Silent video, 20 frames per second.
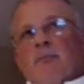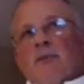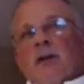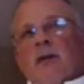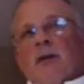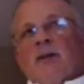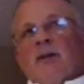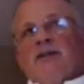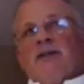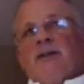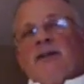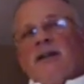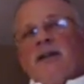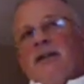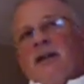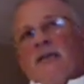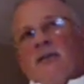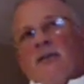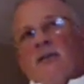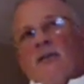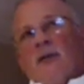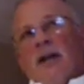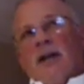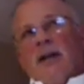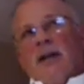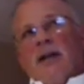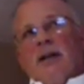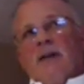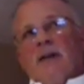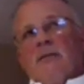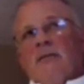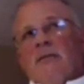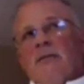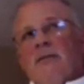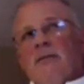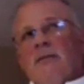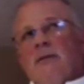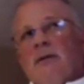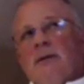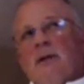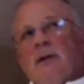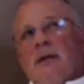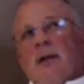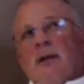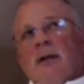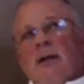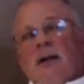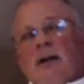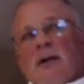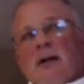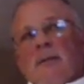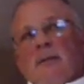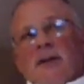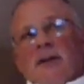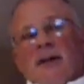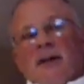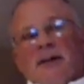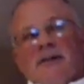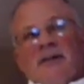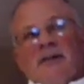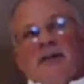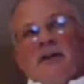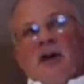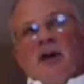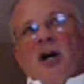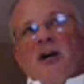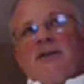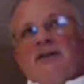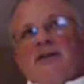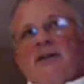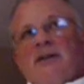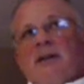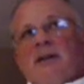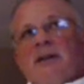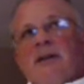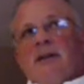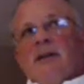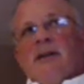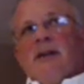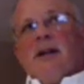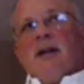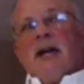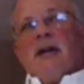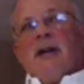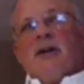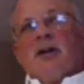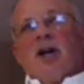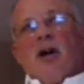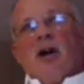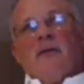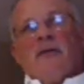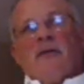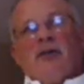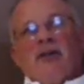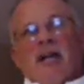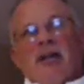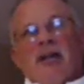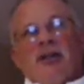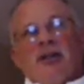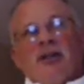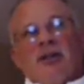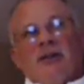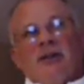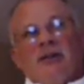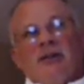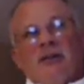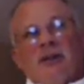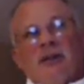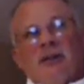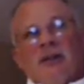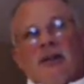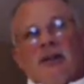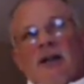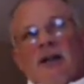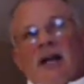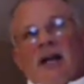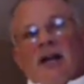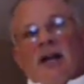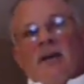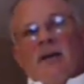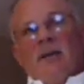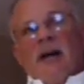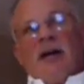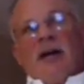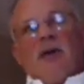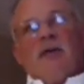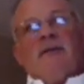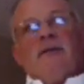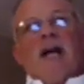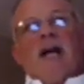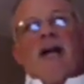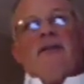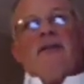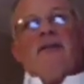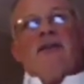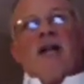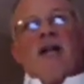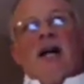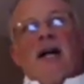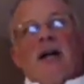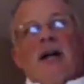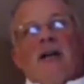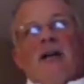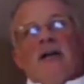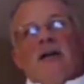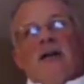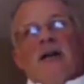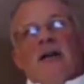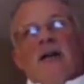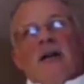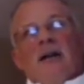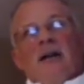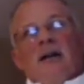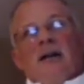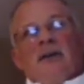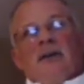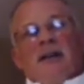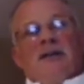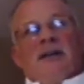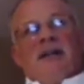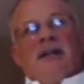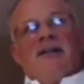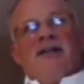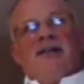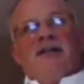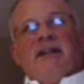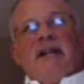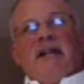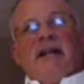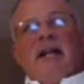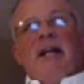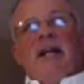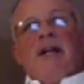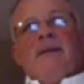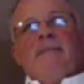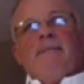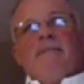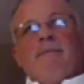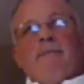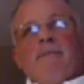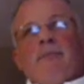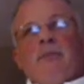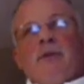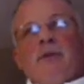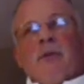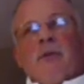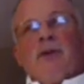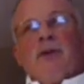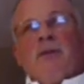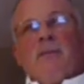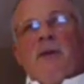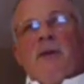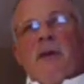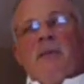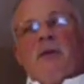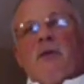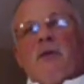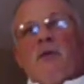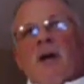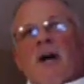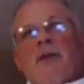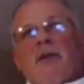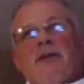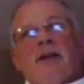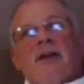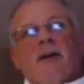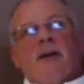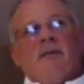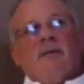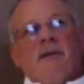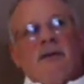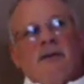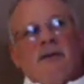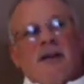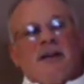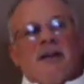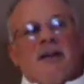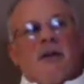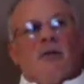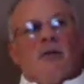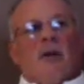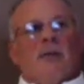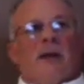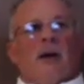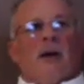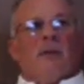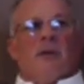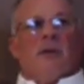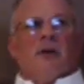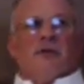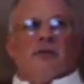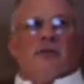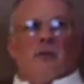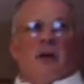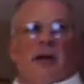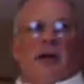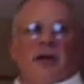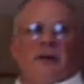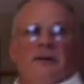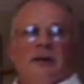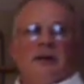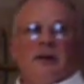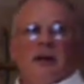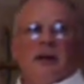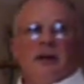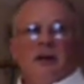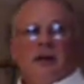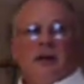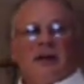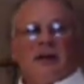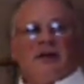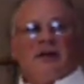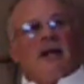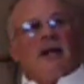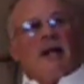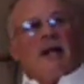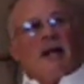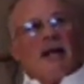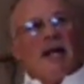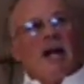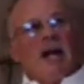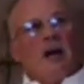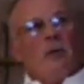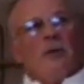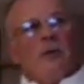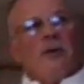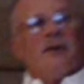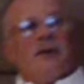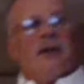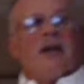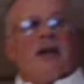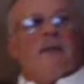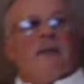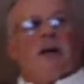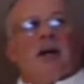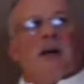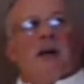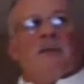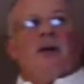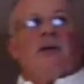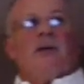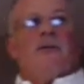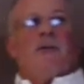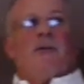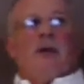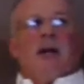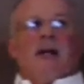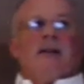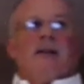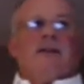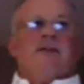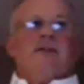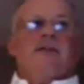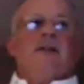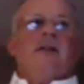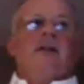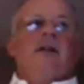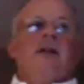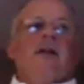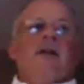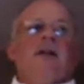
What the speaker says: They're listening to devil radio. Because the thoughts and the conversations and the manner of lifestyle that they see with the people around them, that they rub elbows with, that they hang out with, that have become their friends,